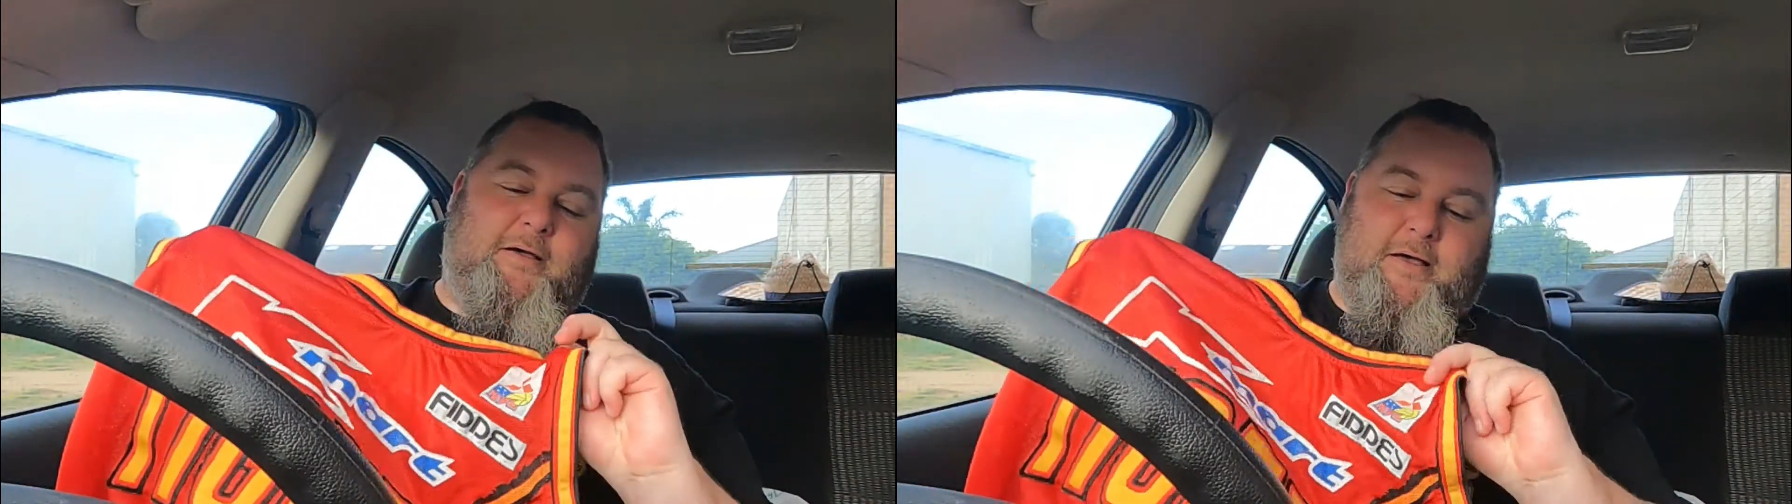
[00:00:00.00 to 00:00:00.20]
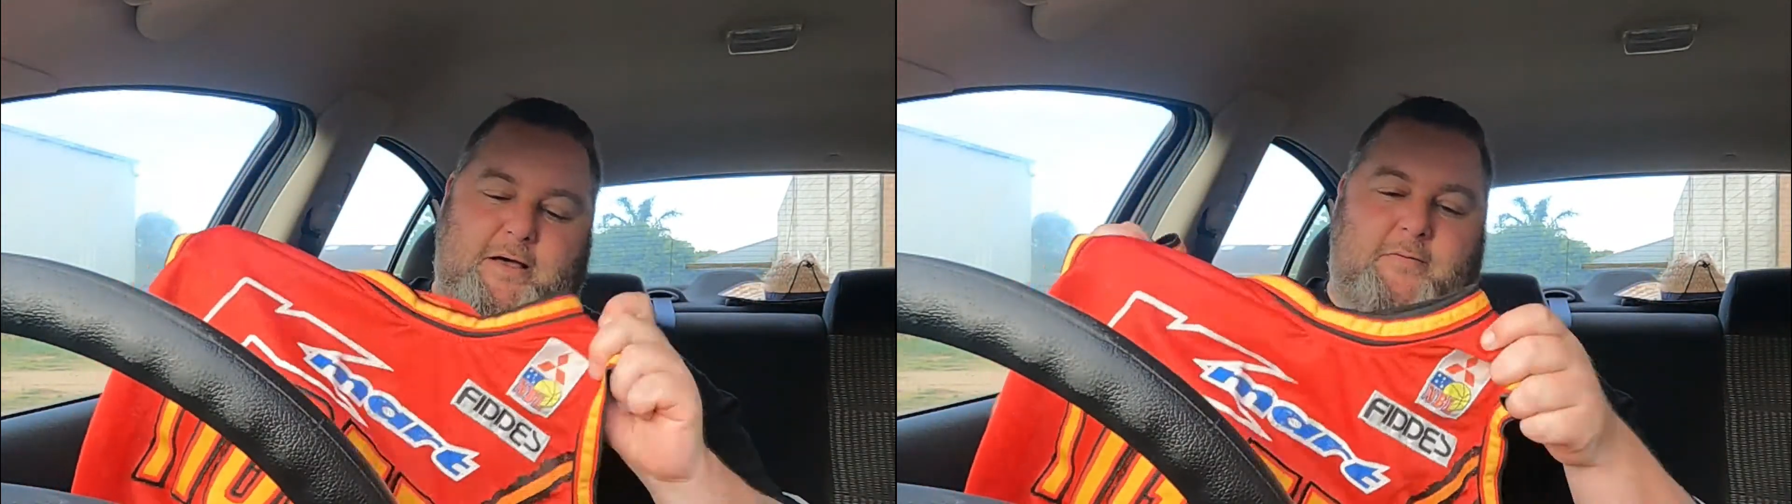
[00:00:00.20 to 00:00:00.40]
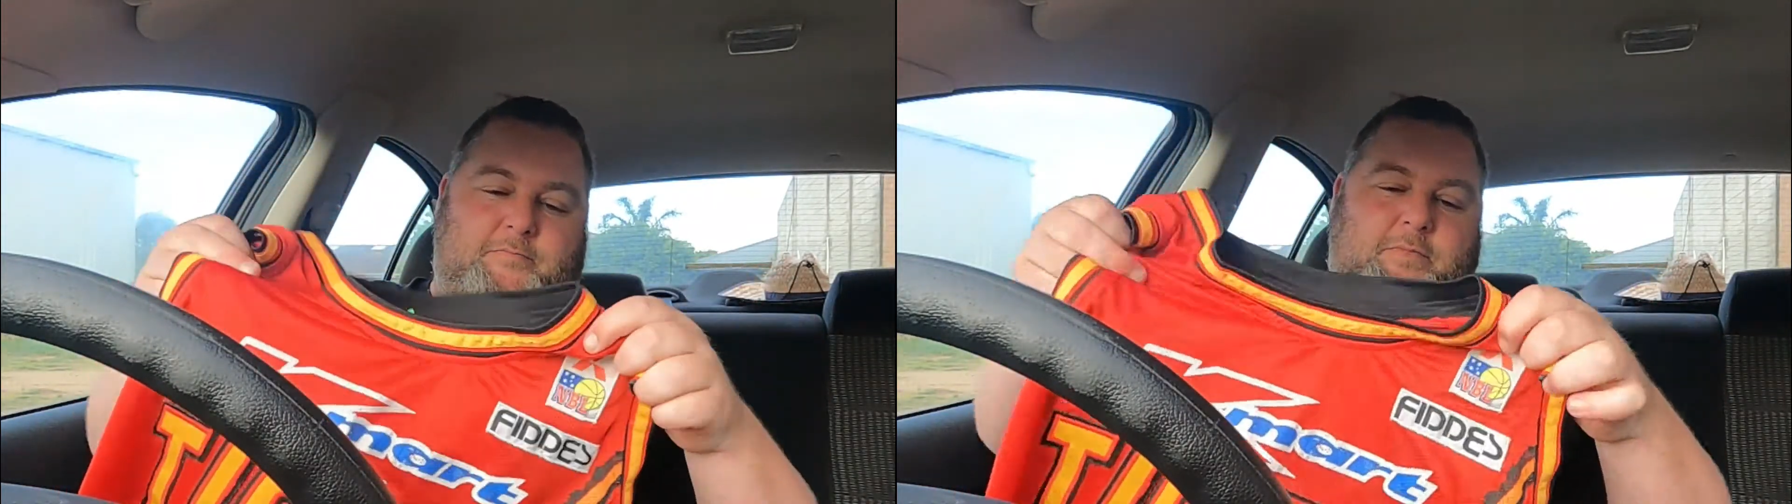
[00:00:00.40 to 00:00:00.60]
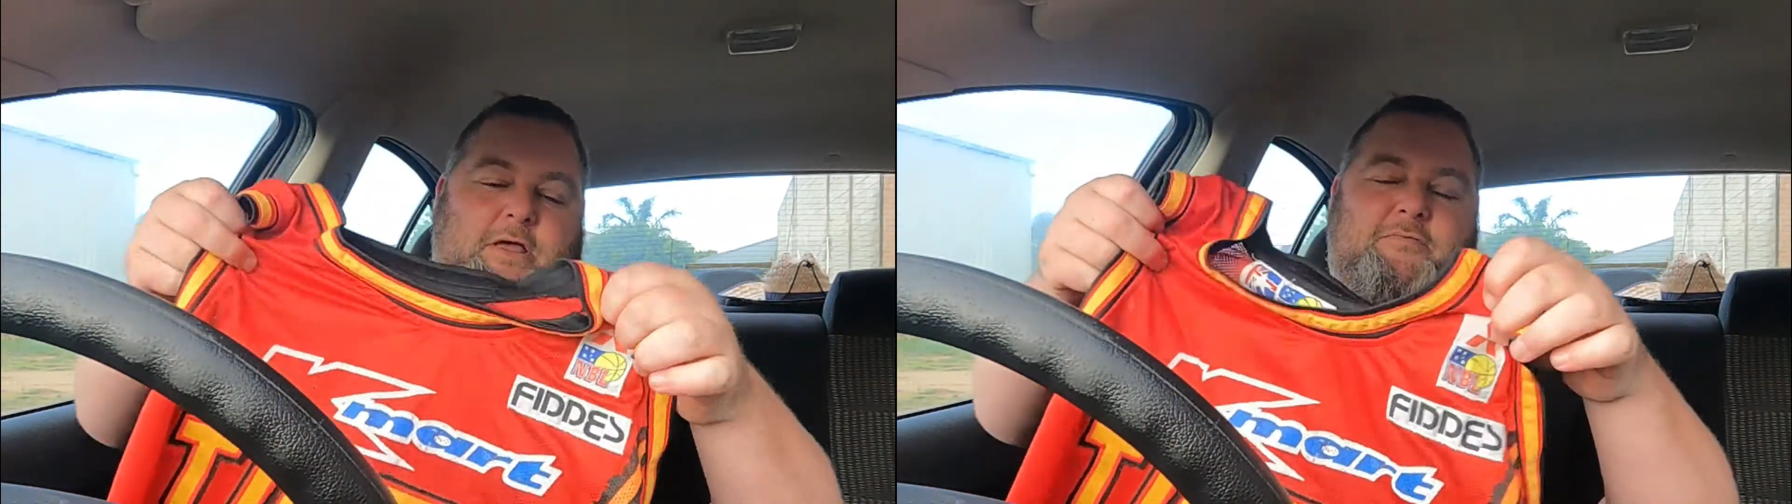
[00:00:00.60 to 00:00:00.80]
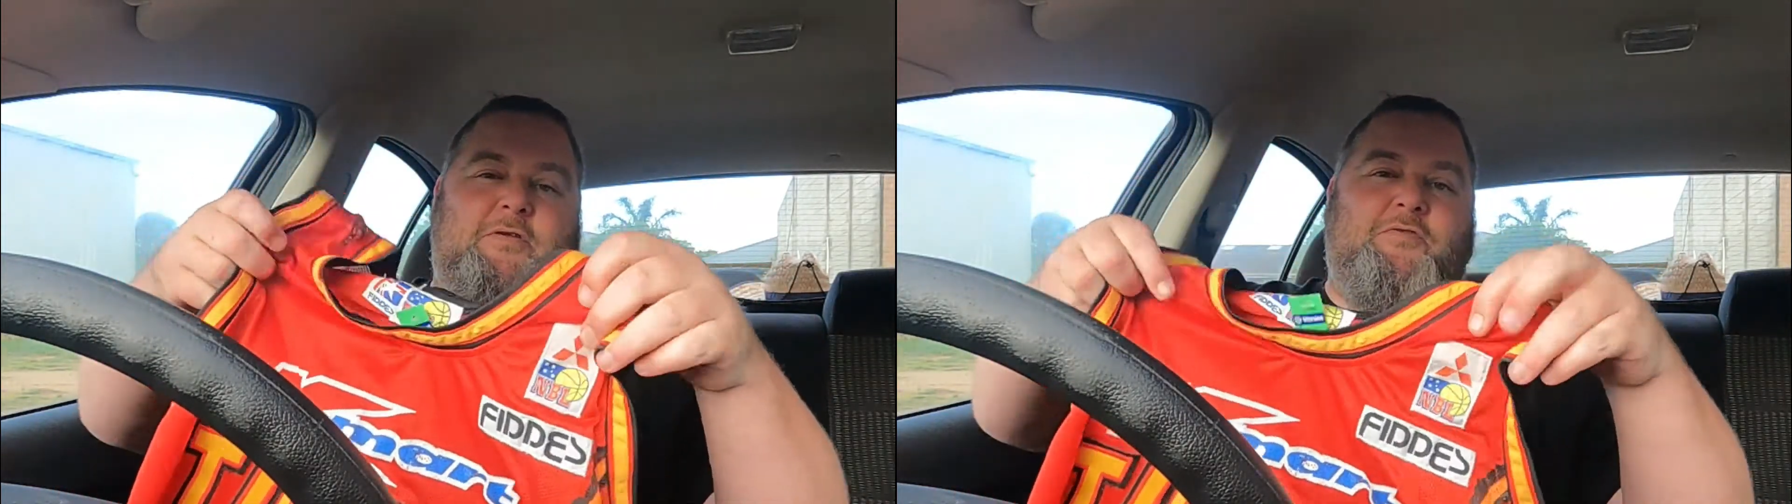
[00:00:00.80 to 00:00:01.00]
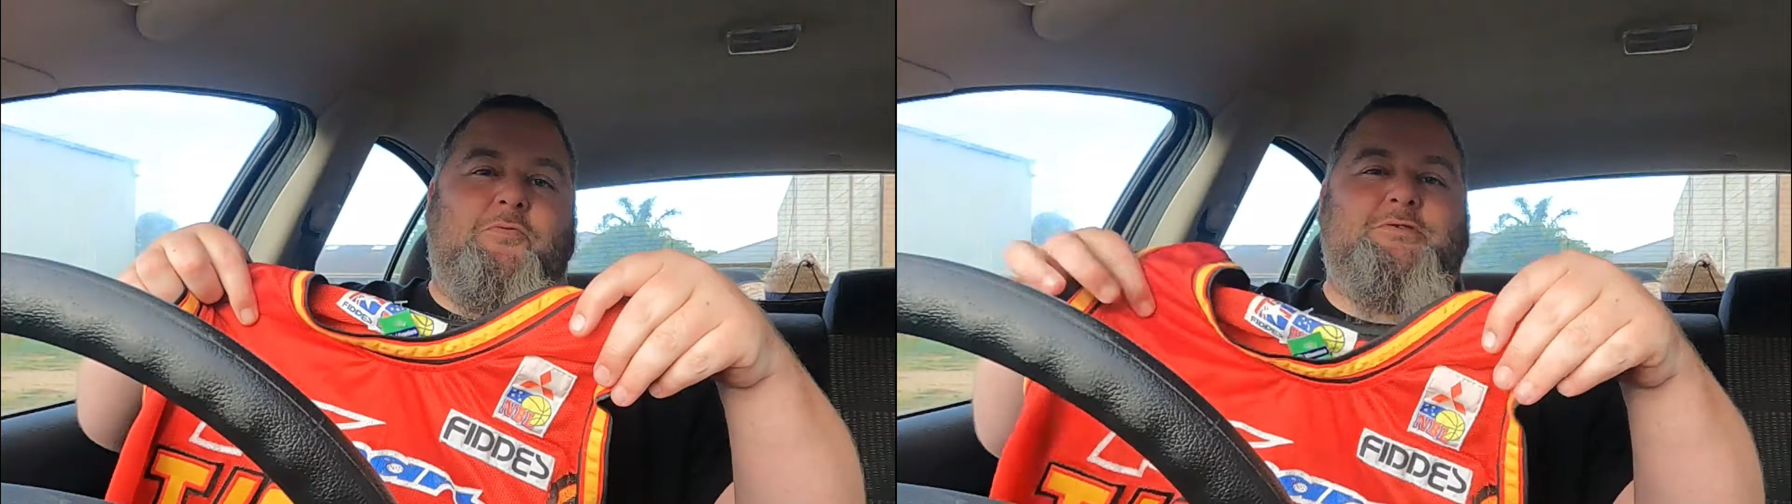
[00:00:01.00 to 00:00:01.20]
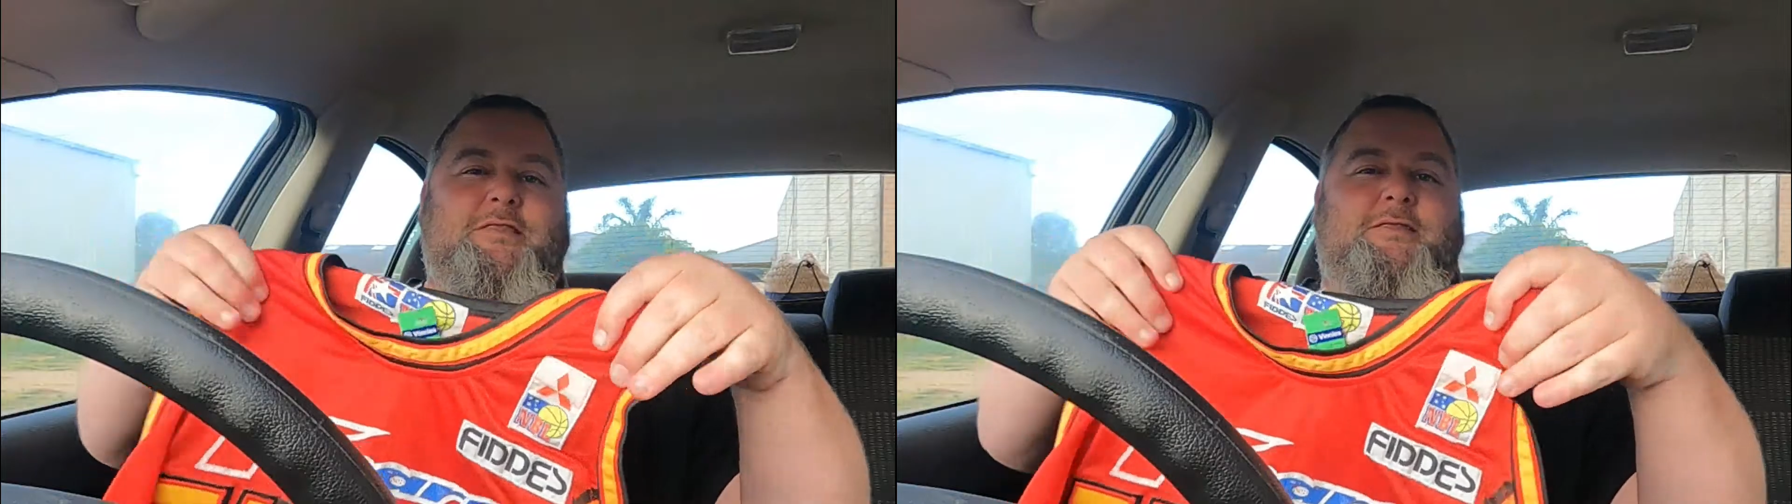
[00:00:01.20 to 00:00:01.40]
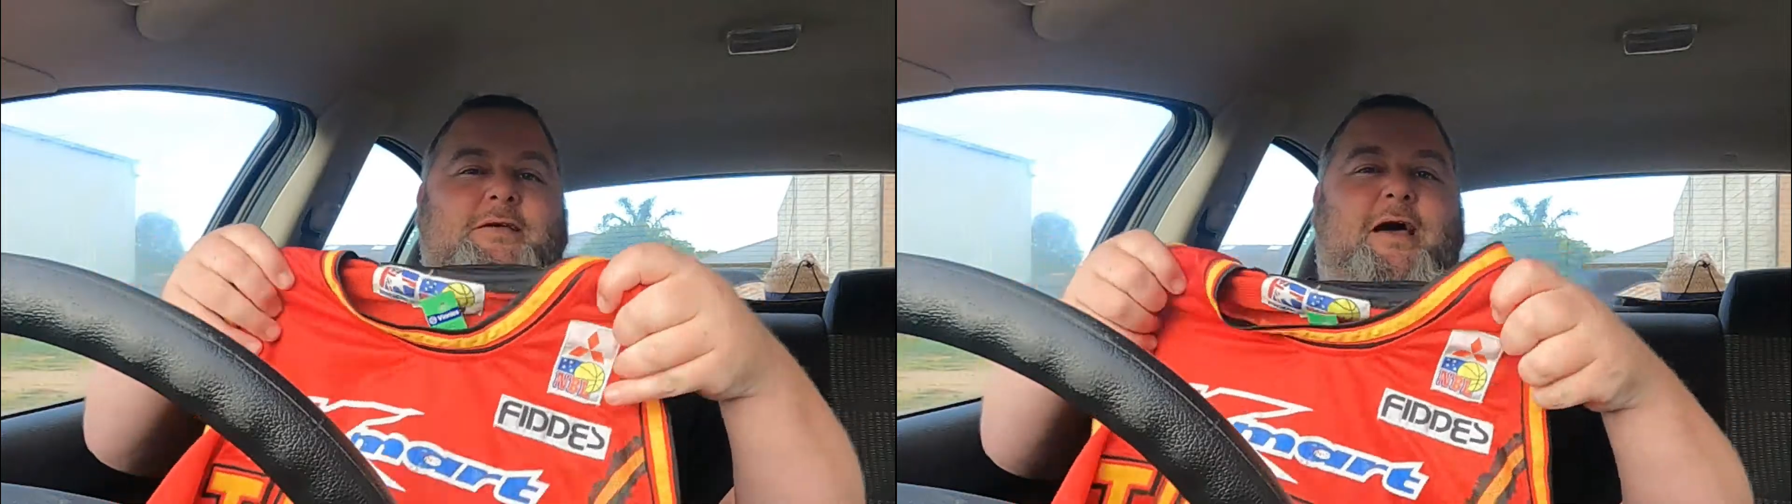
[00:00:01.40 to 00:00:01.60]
Even if it